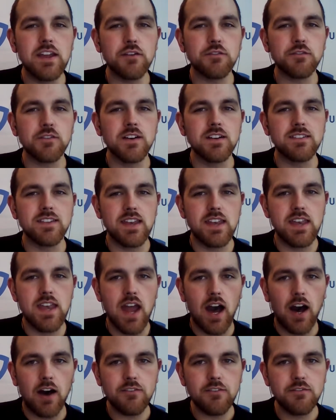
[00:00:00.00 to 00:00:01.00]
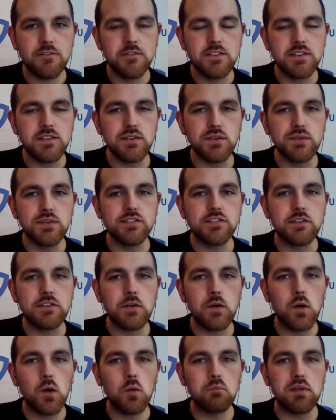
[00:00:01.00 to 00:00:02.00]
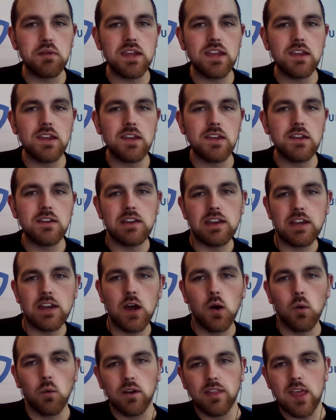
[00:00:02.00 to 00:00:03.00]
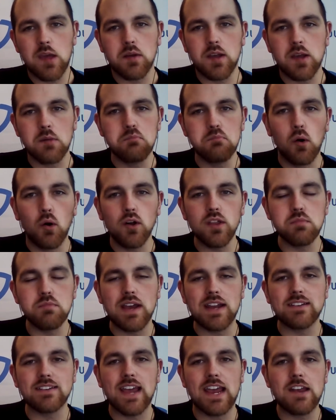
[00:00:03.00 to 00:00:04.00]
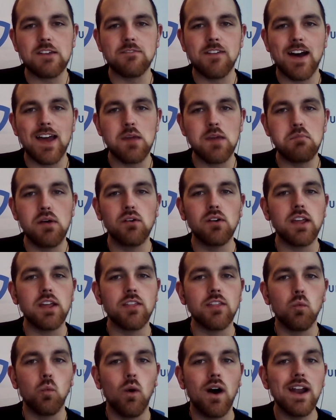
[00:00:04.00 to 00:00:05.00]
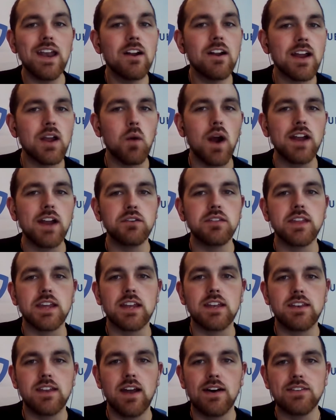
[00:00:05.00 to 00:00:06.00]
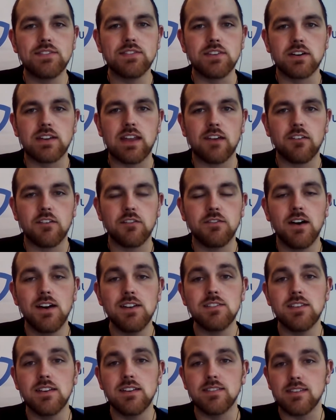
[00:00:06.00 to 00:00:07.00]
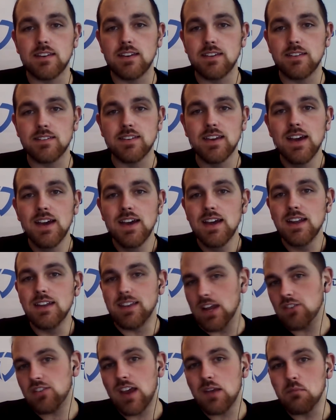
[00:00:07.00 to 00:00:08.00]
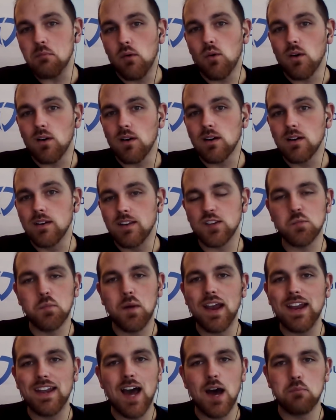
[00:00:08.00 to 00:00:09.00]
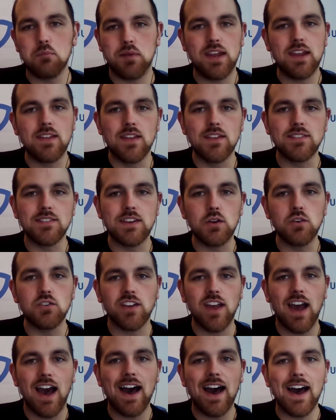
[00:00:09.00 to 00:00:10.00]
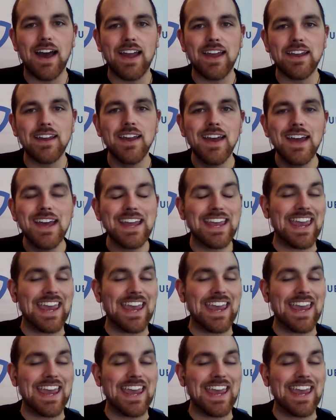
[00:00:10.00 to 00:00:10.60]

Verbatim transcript: different enough to still be, you know, where they could both maintain viability. The one area where I do think it does hurt Devin Funchess is D J Moore, despite not being this huge guy,